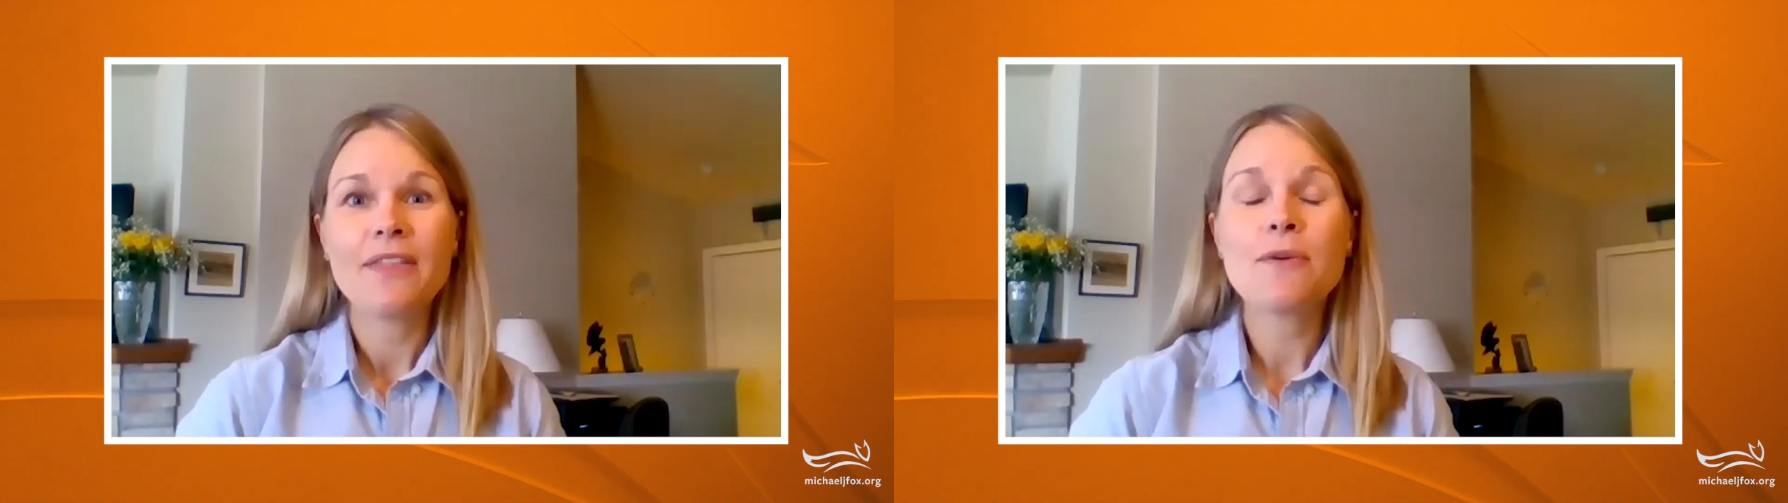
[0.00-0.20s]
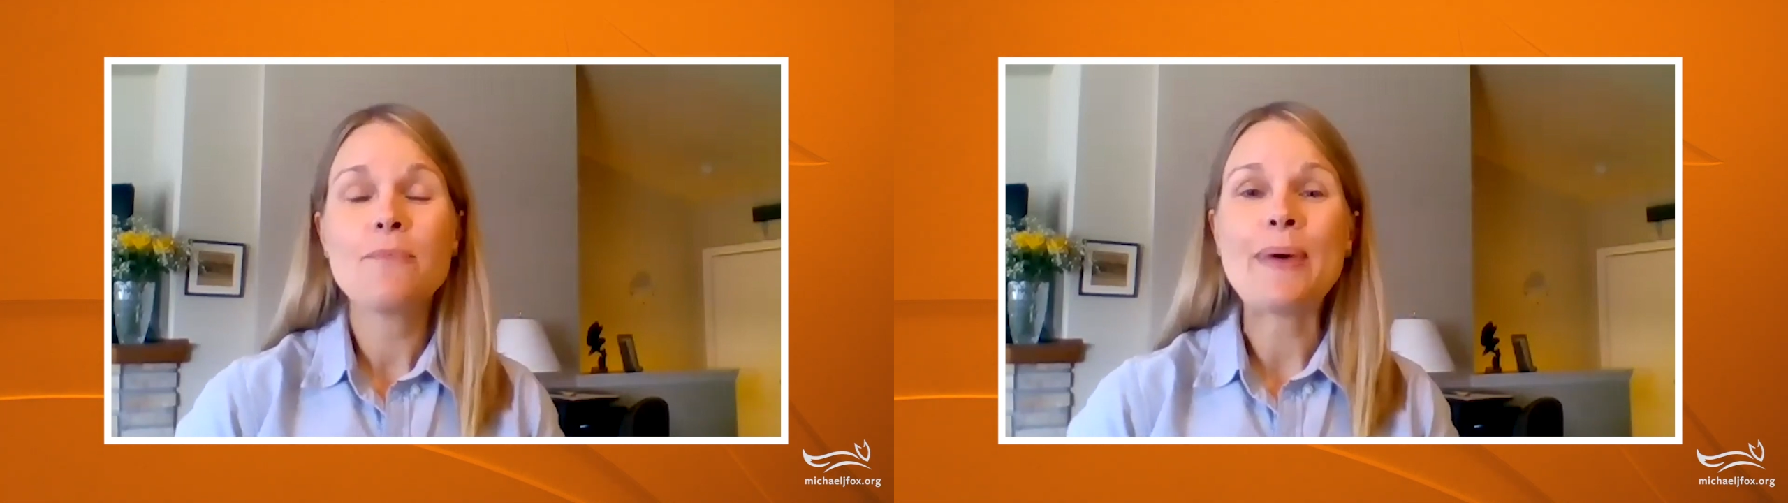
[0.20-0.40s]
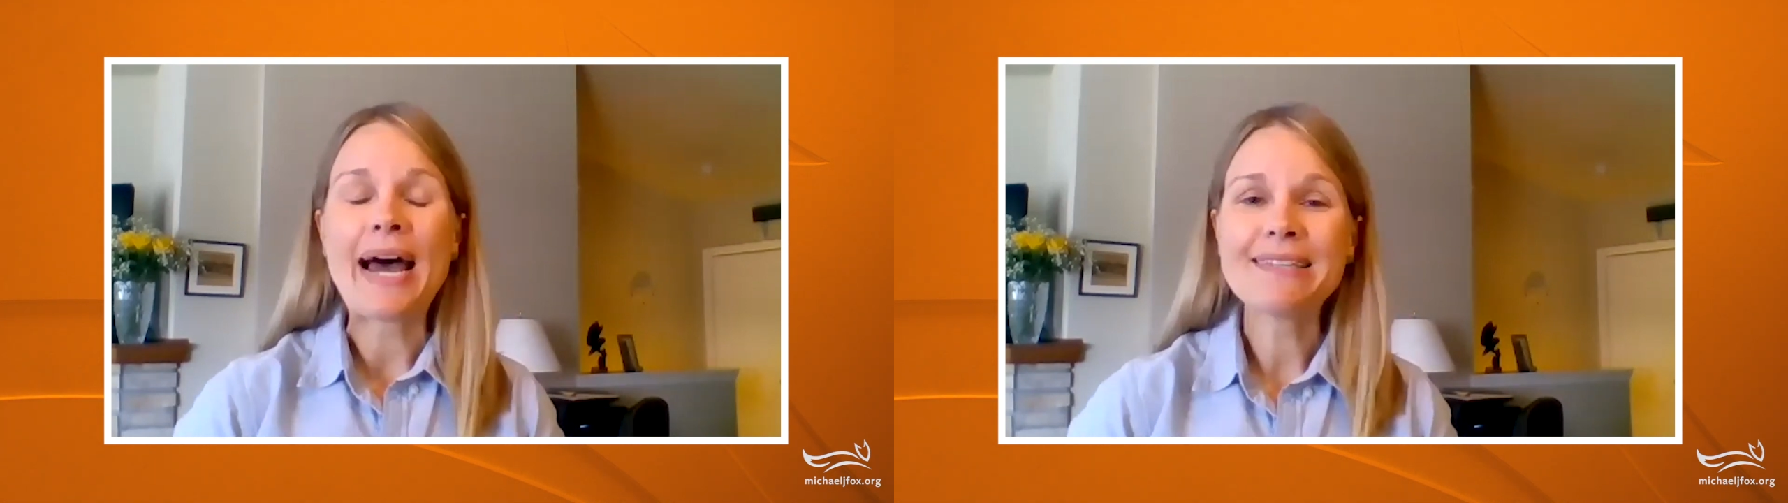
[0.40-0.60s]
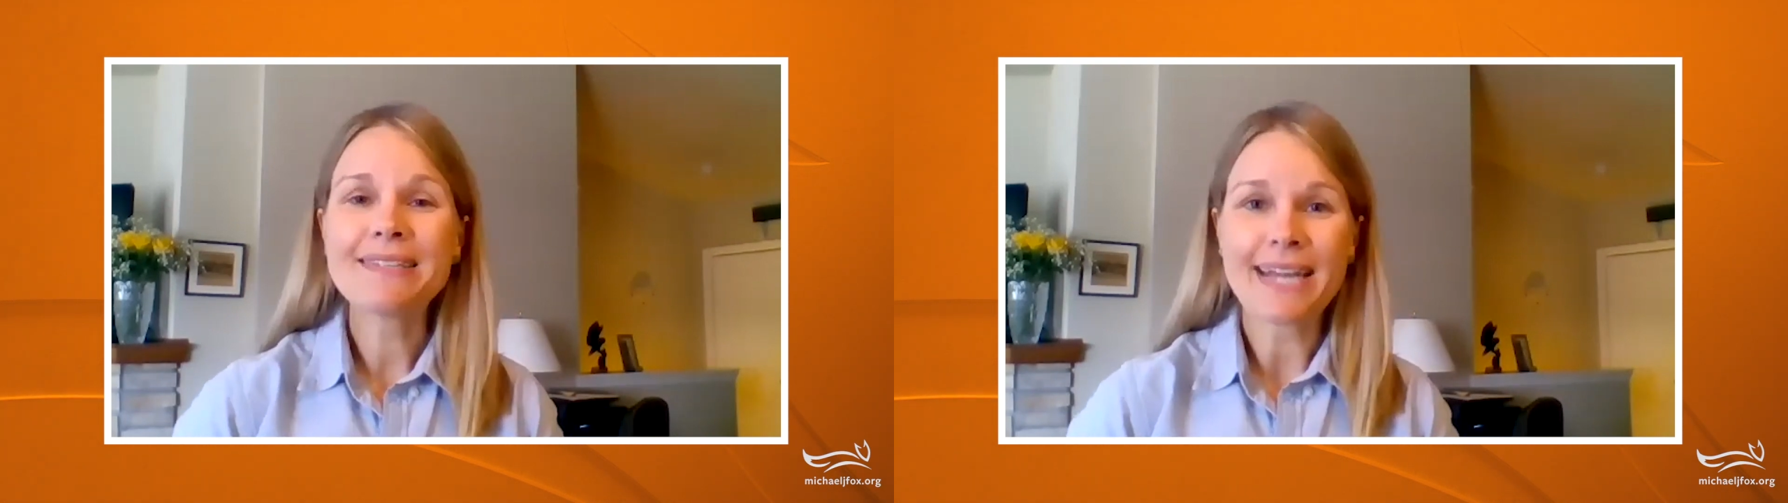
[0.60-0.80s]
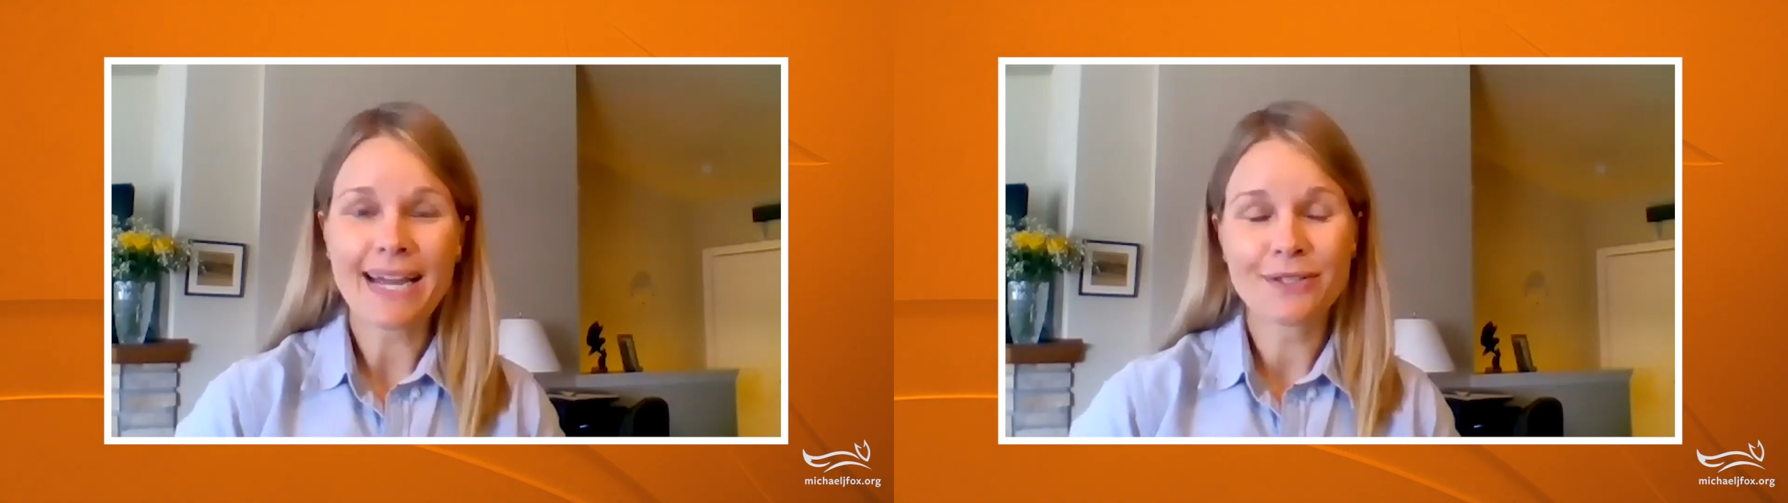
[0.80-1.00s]
The
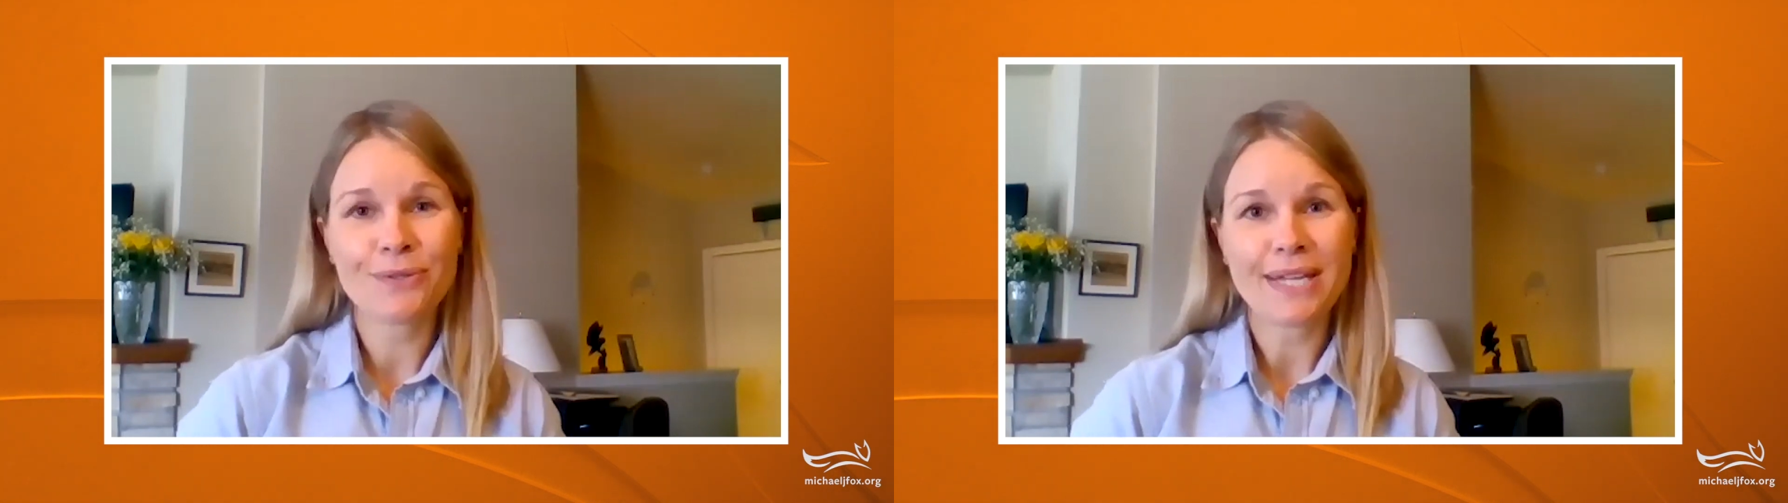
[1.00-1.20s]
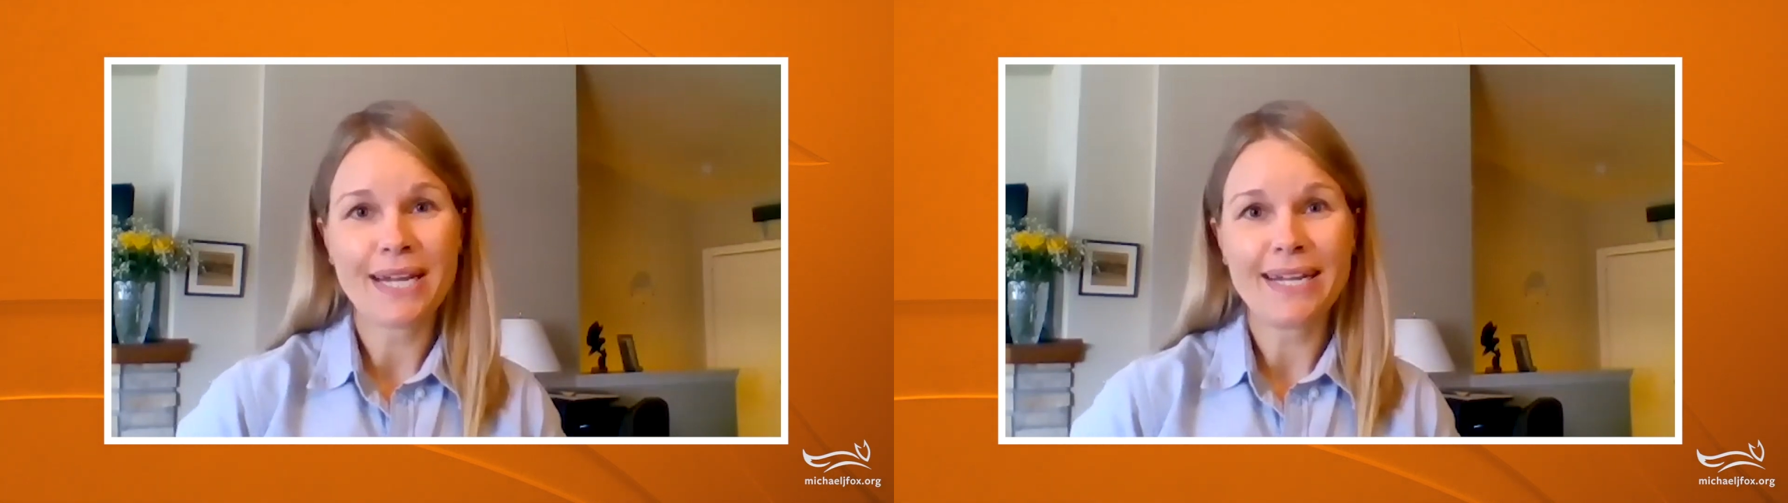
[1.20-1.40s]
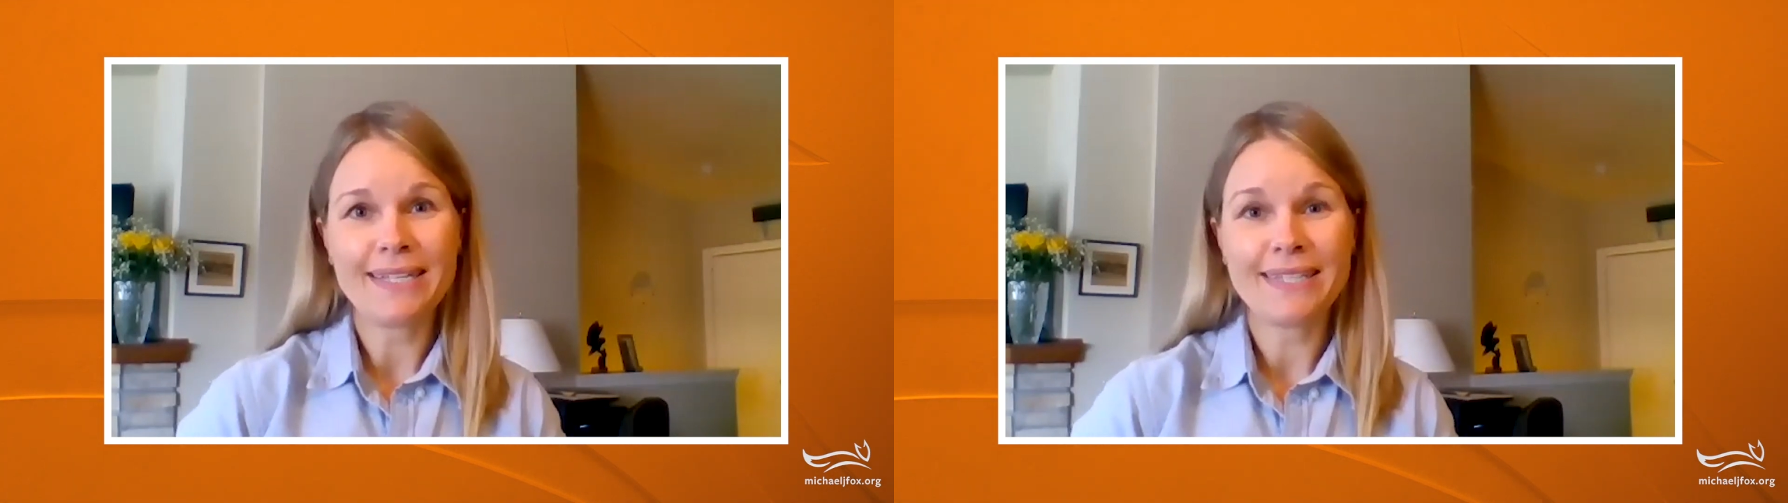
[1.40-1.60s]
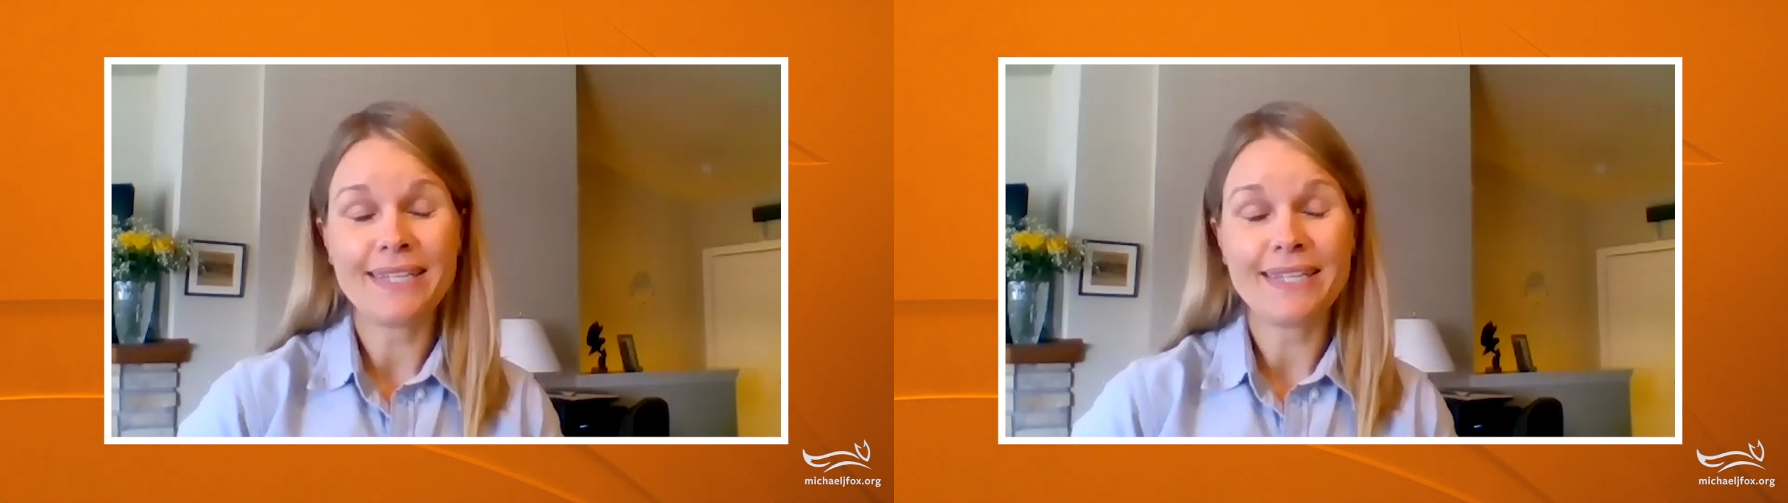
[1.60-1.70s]
best exercise